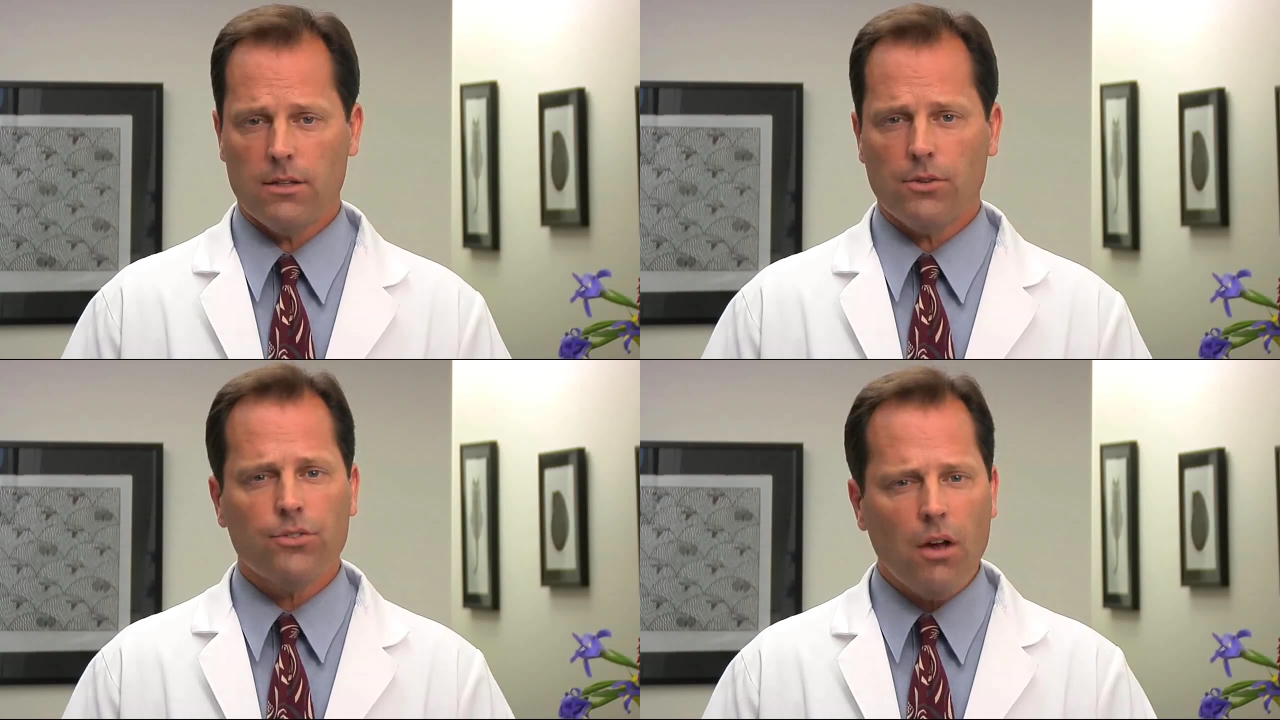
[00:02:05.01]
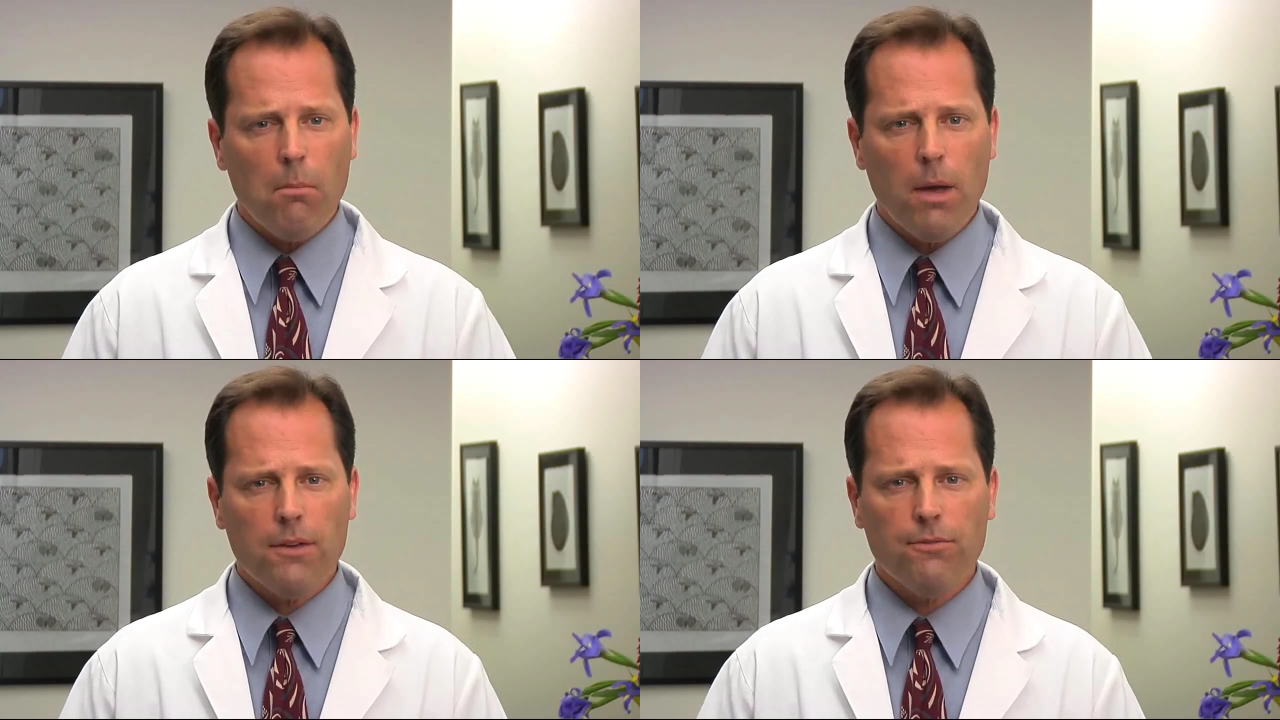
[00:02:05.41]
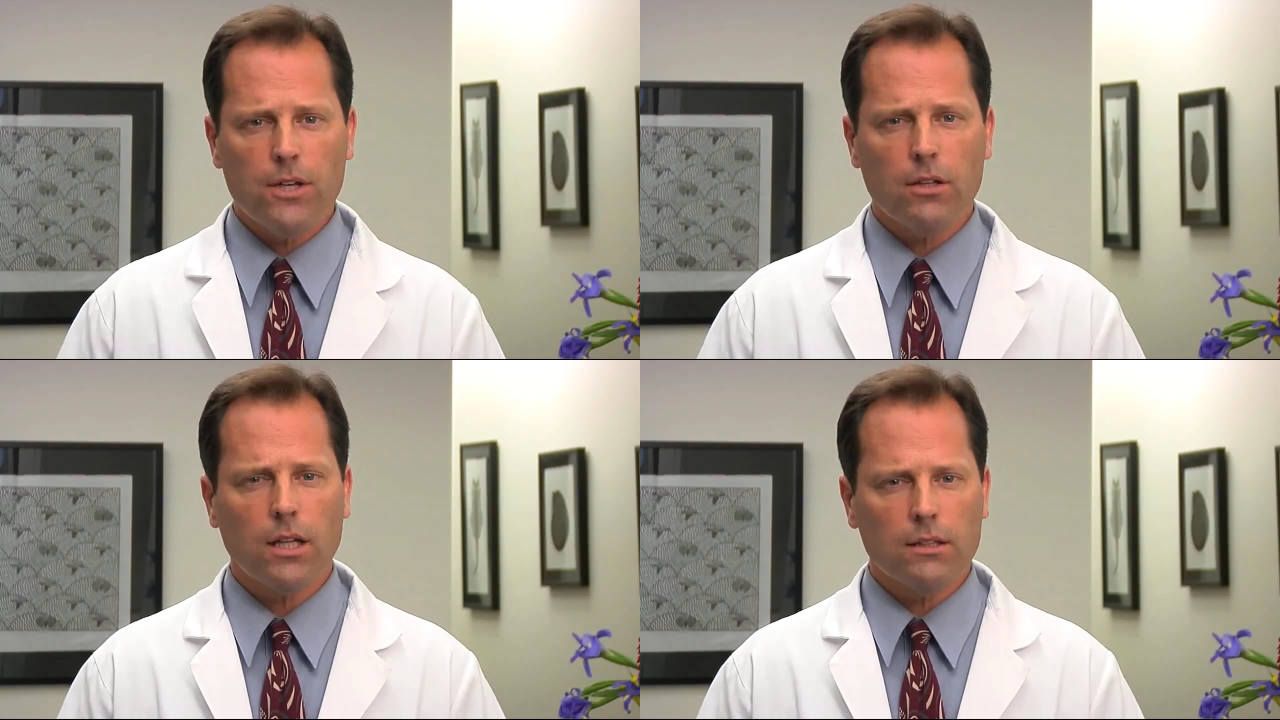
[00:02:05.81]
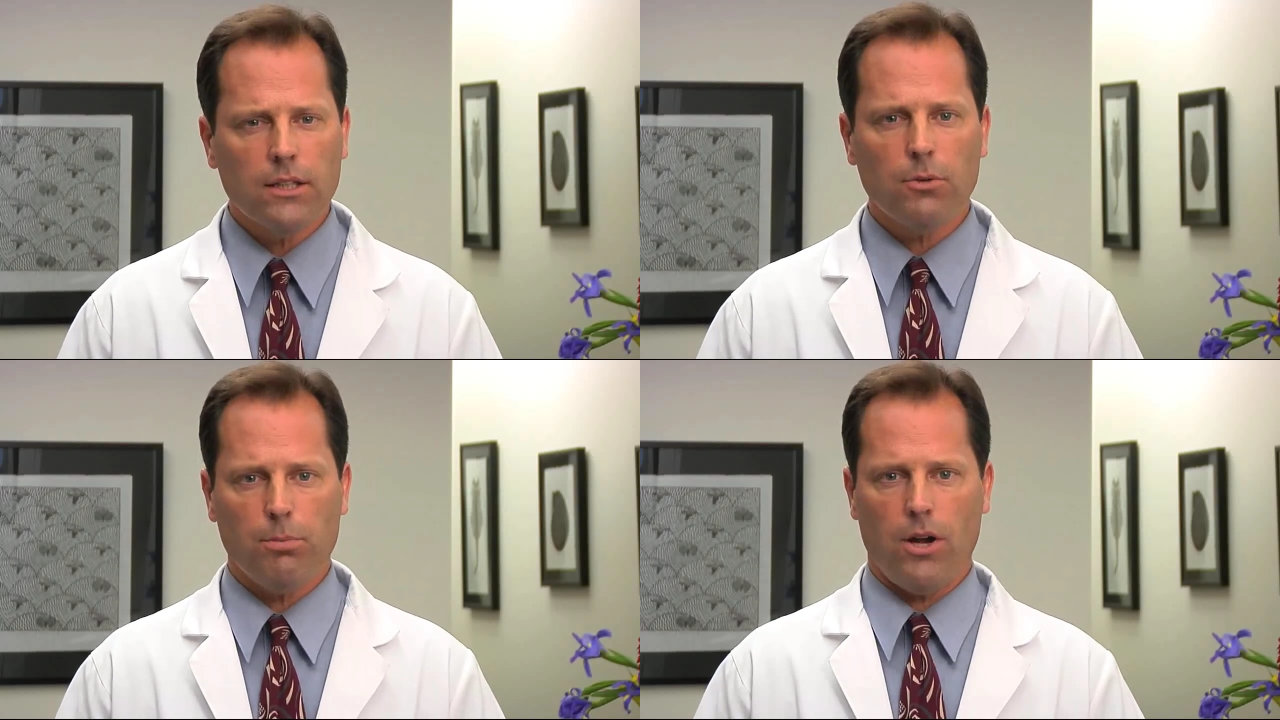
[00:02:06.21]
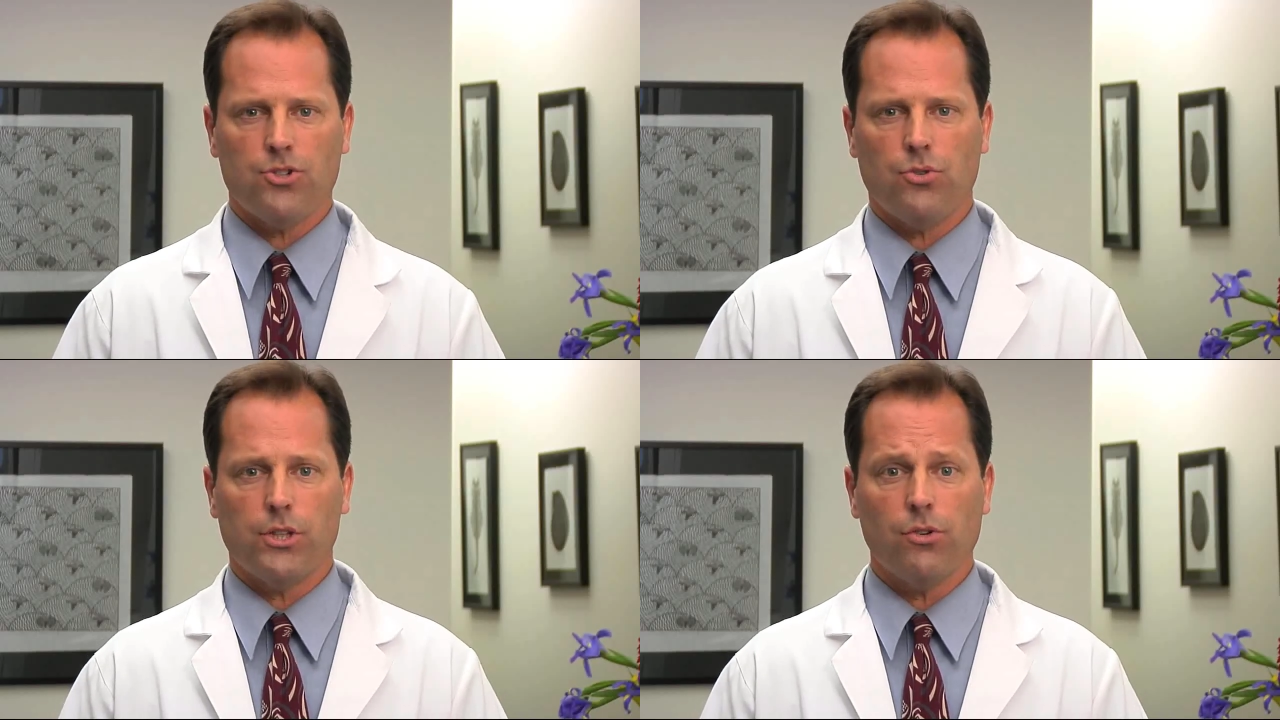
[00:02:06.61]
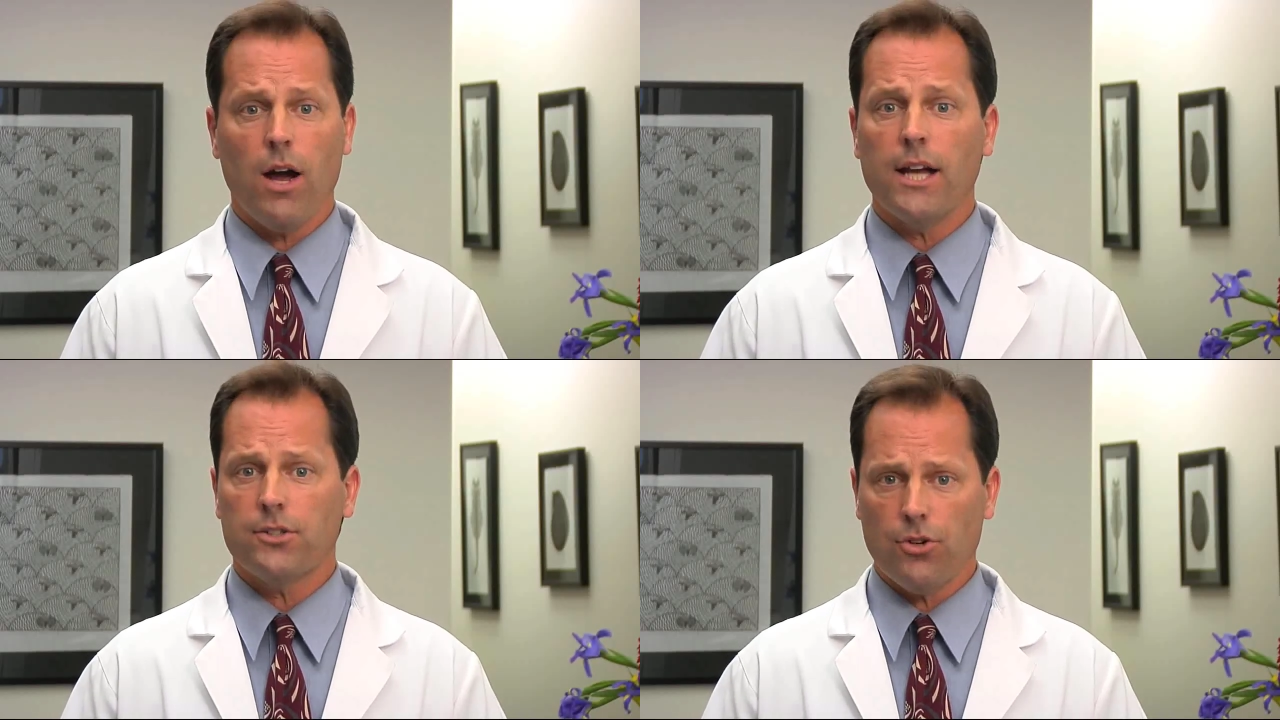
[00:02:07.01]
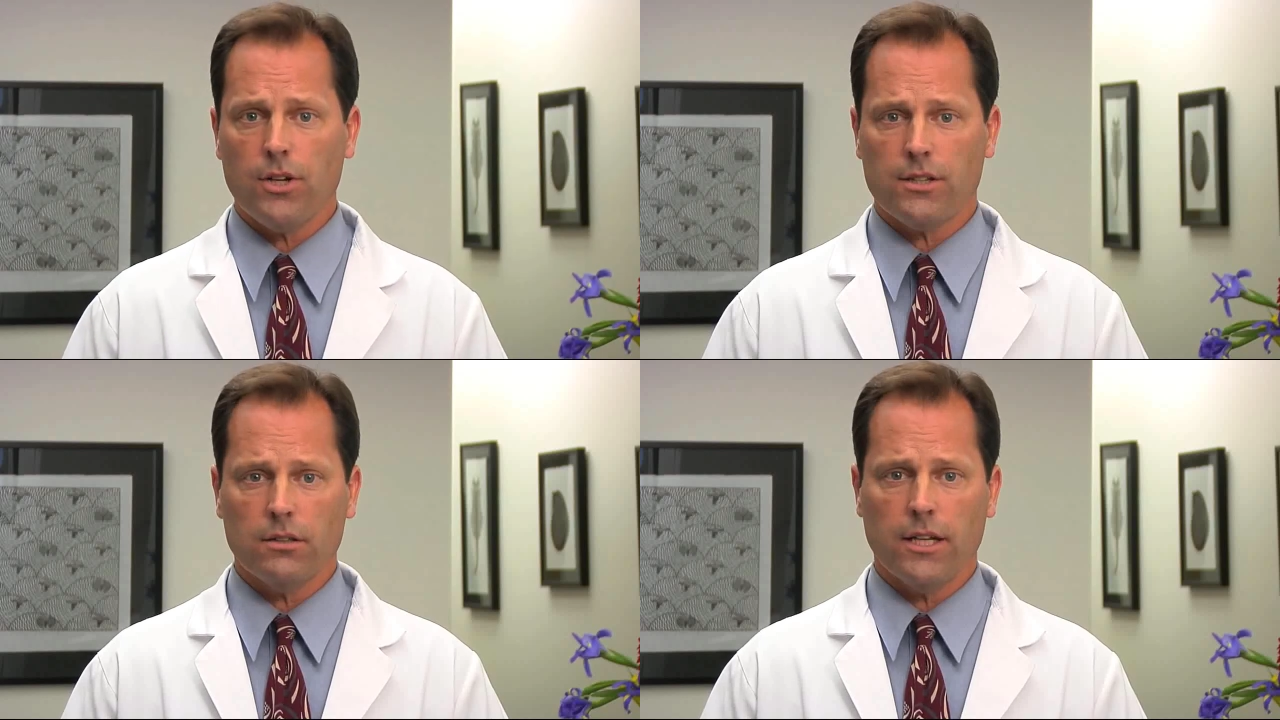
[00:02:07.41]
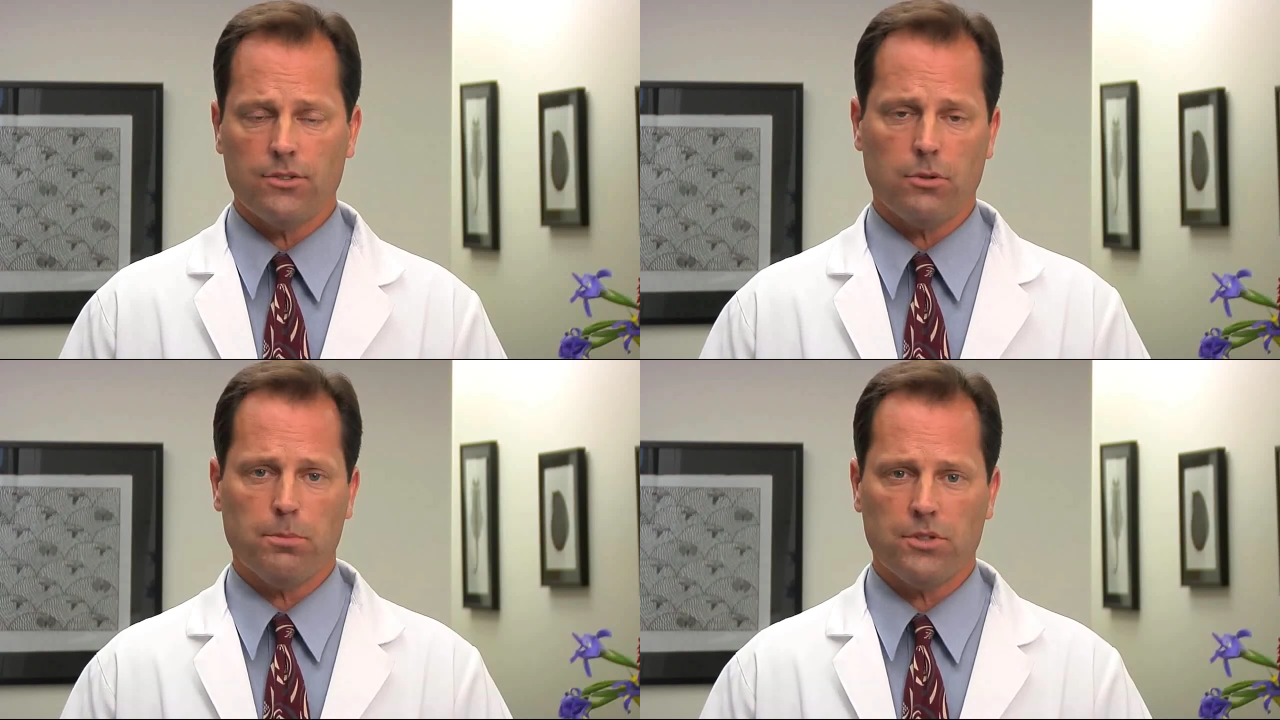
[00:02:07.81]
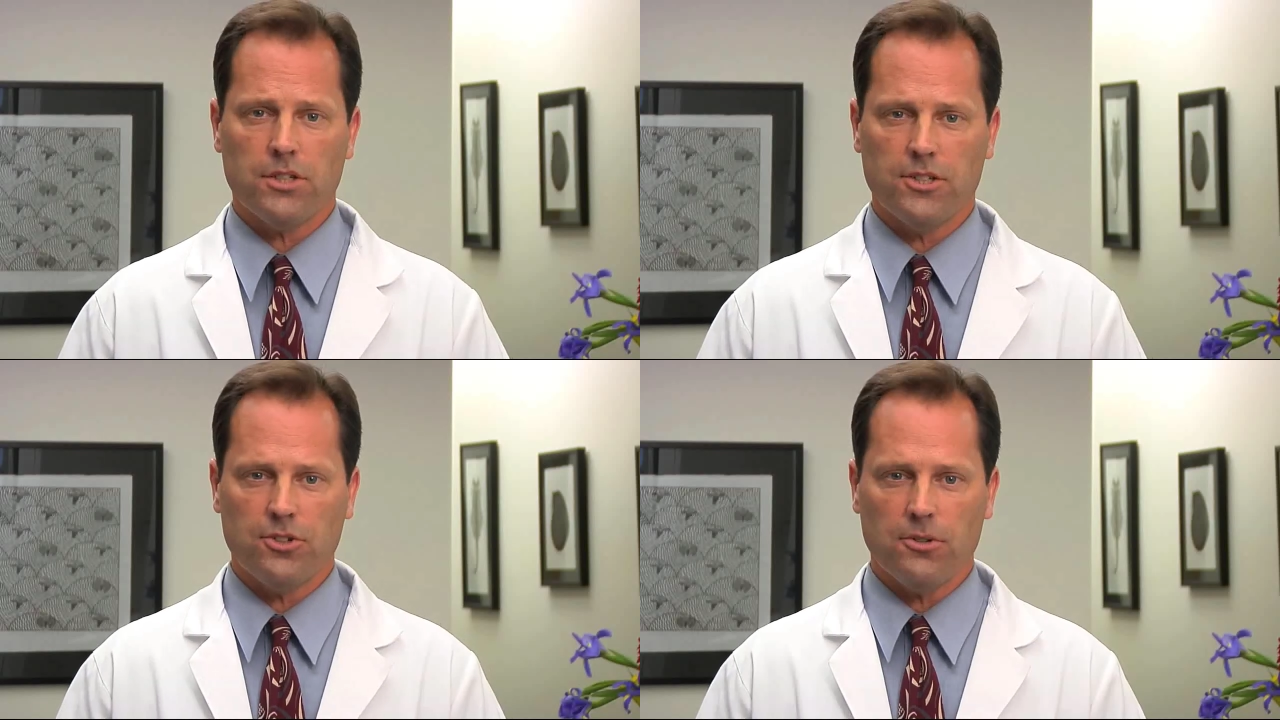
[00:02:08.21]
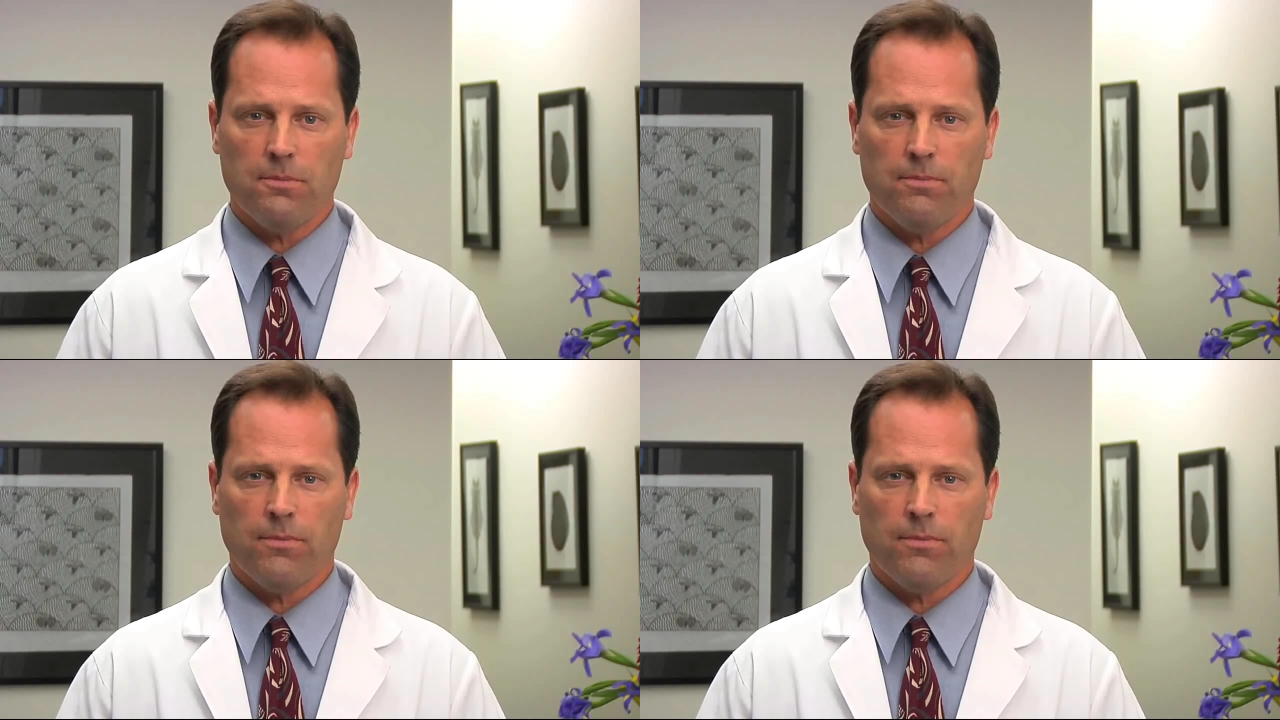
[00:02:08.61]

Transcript: though some may feel a little pressure in their eye during the laser procedure.